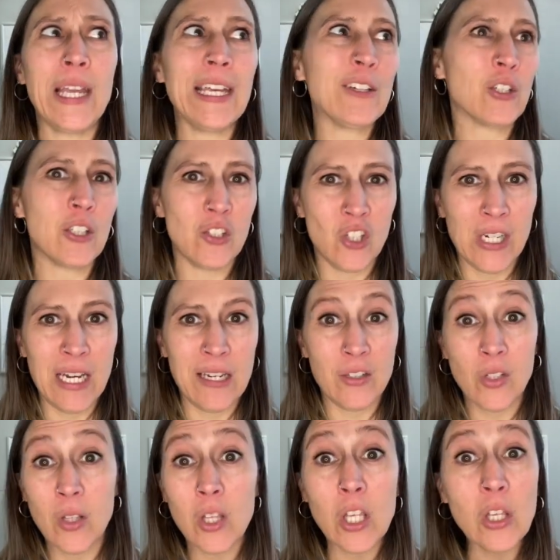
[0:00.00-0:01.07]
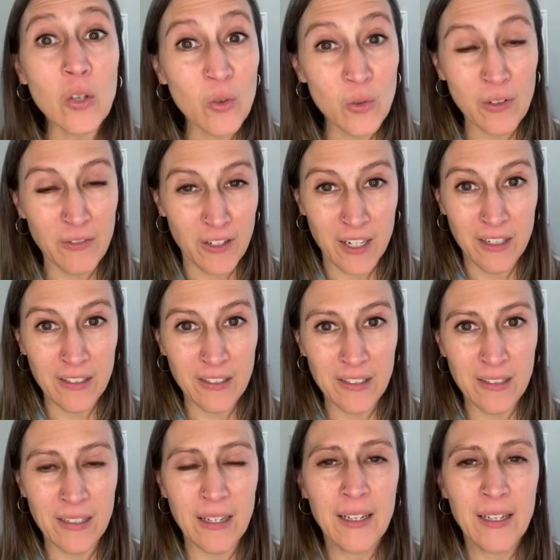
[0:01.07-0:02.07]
energy, to the universe.